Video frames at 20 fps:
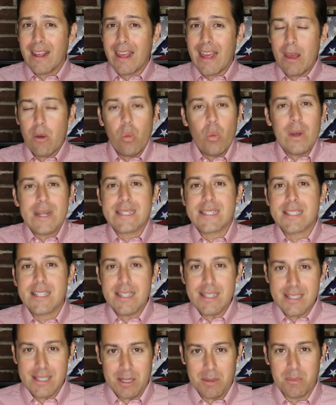in what
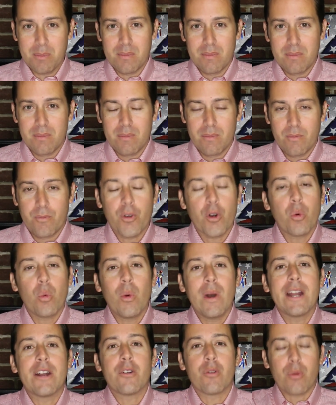system? For
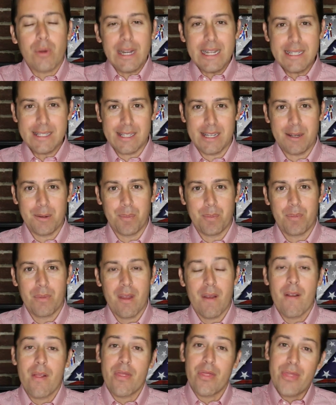what reason?
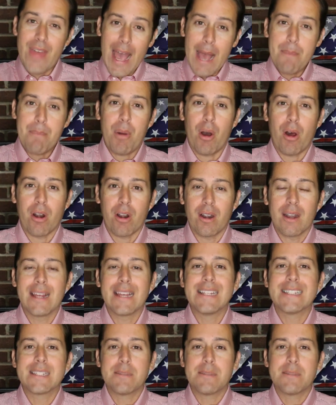That part is